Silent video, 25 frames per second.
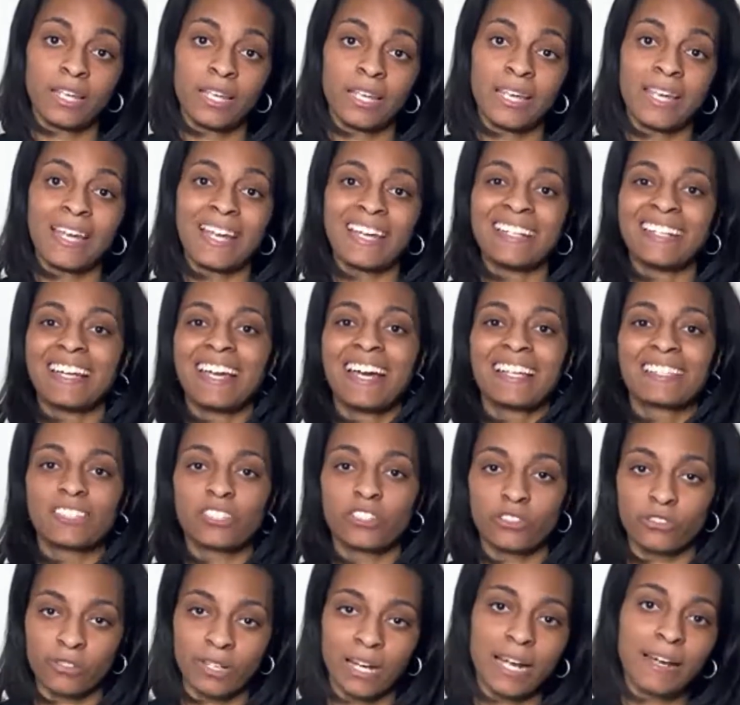and it has a
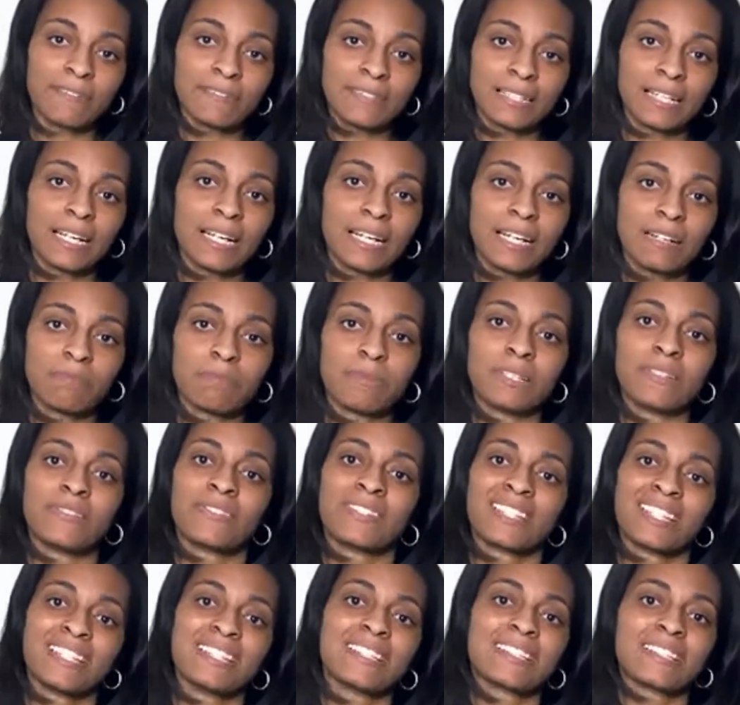drive time of
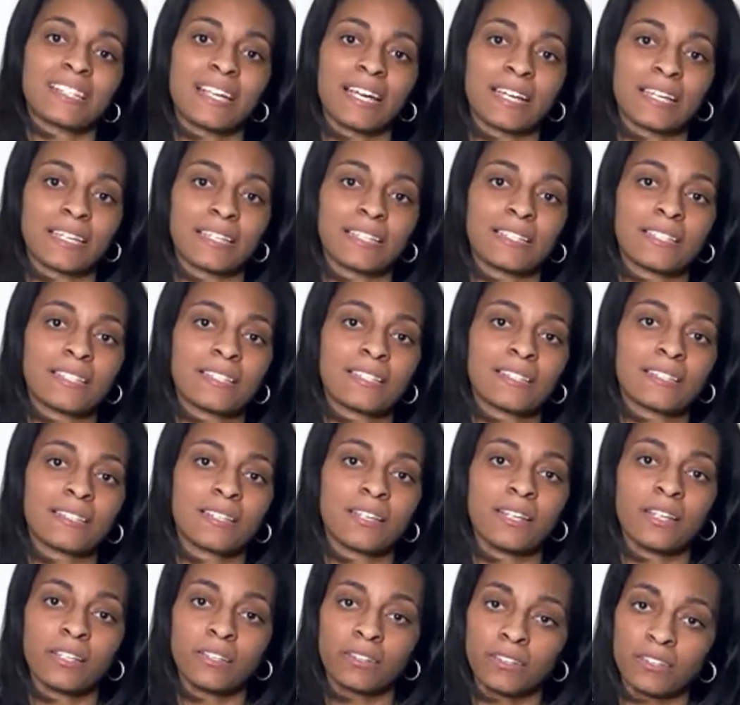10 seconds.
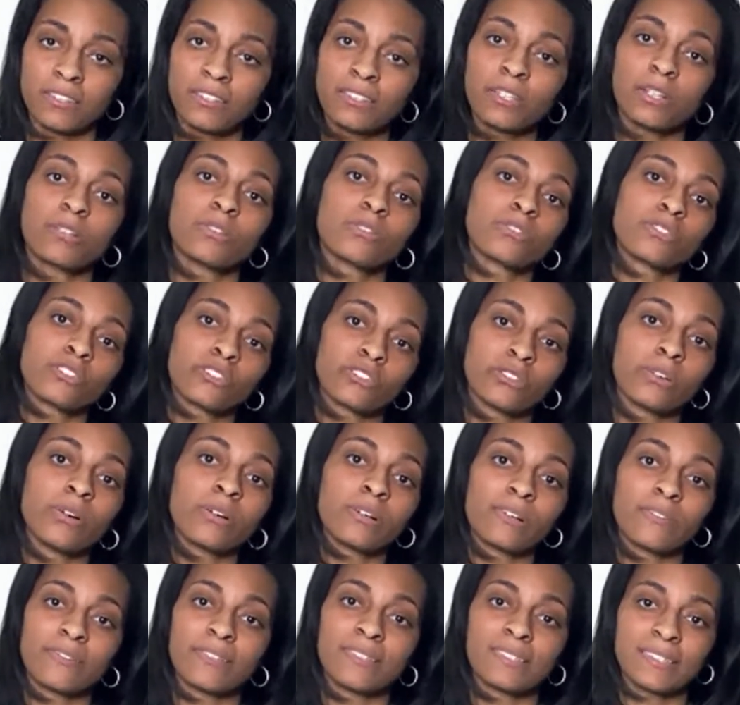The total stroke
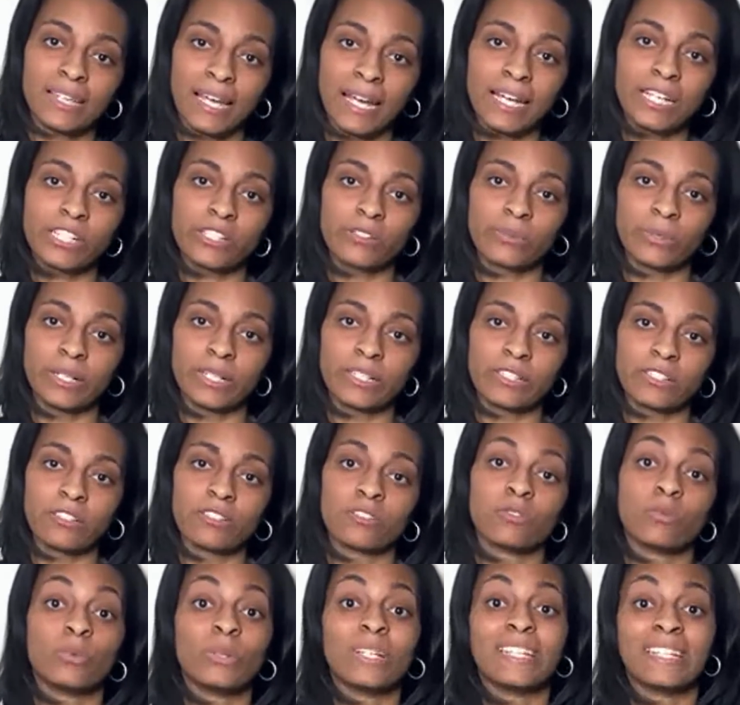of this actuator,
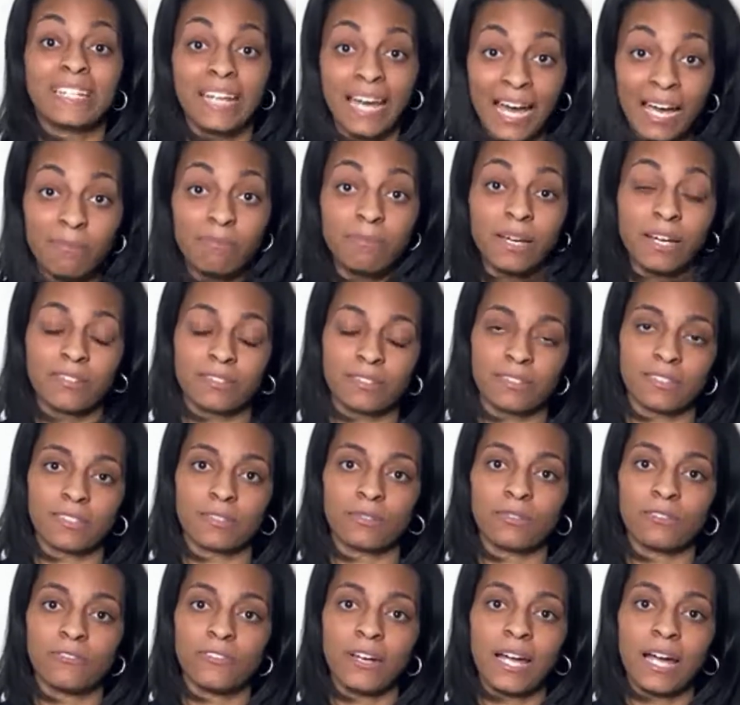when not mounted to
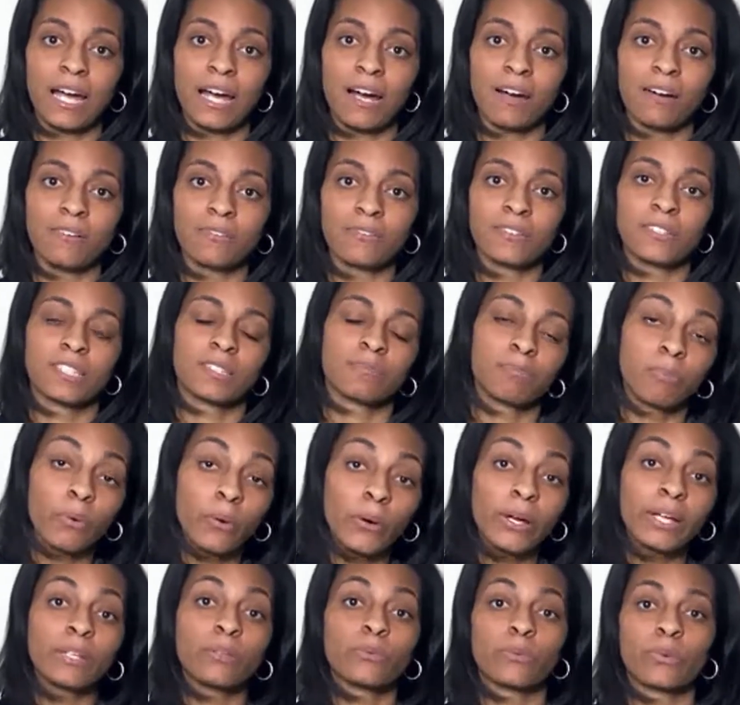a valve, is
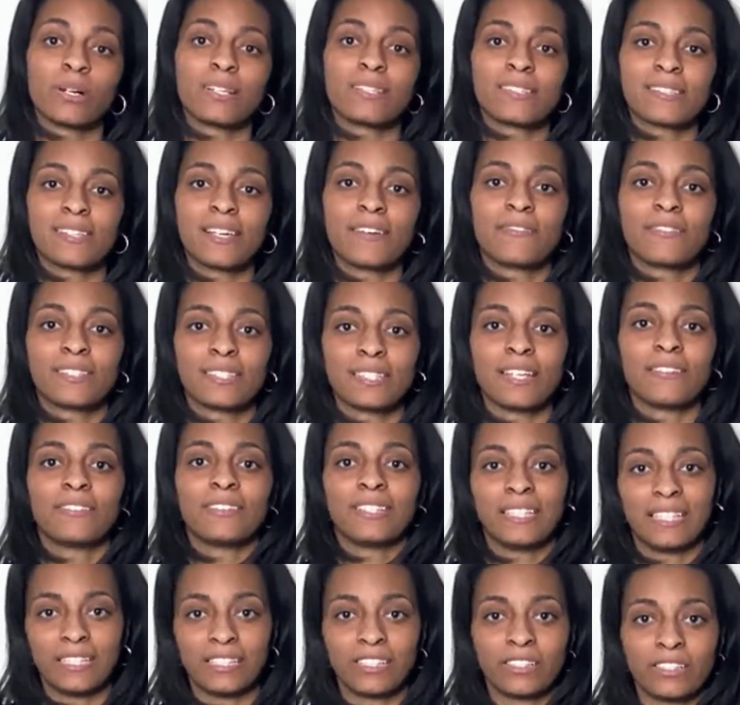0.177
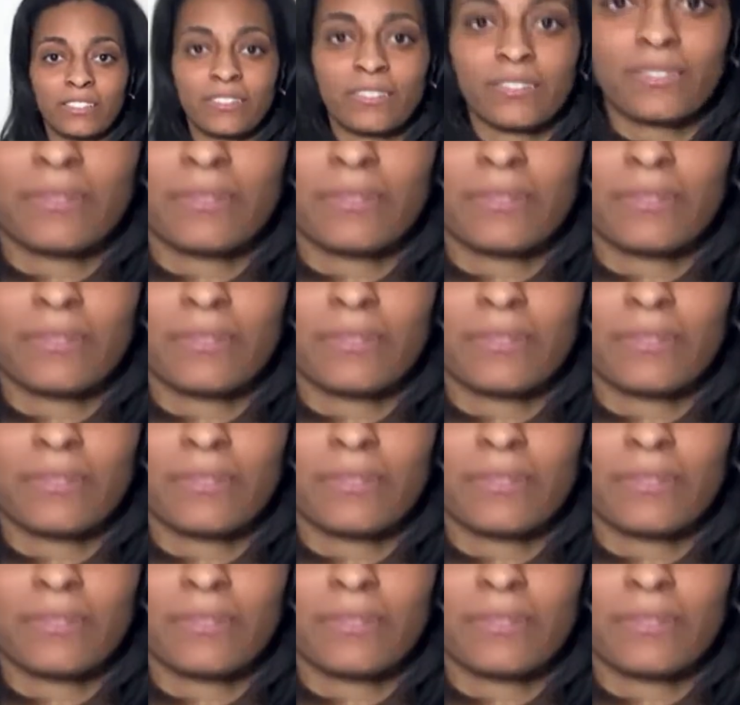inches.